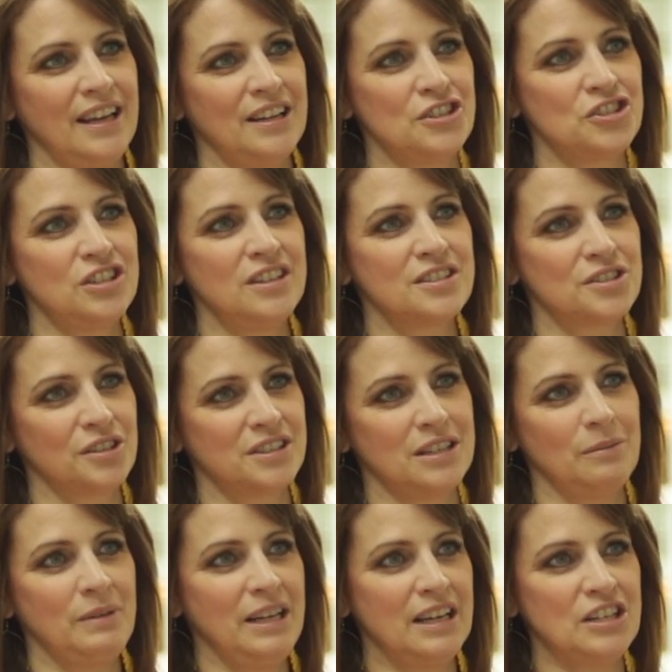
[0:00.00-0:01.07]
And she just looked
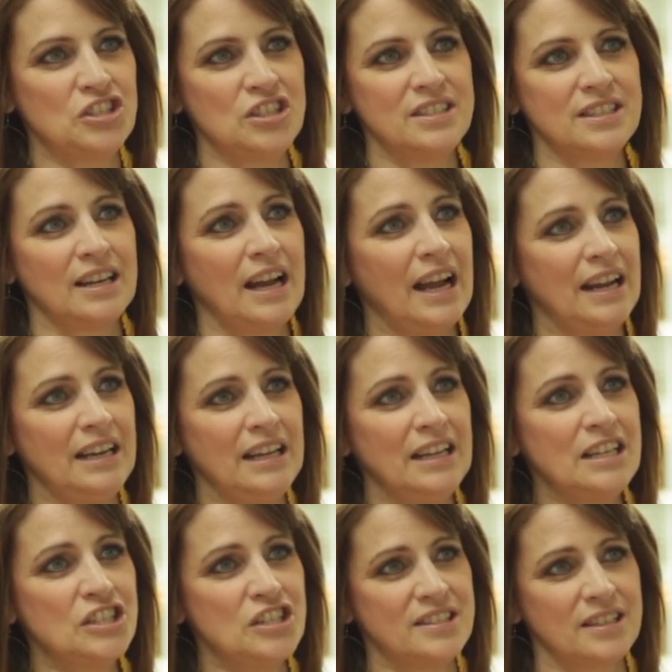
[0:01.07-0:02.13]
at me and she said,
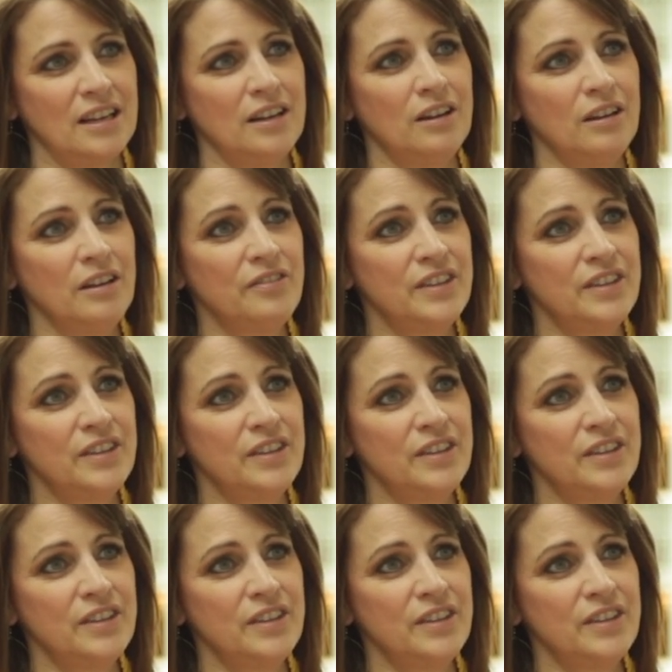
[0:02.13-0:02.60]
Heidi, she said,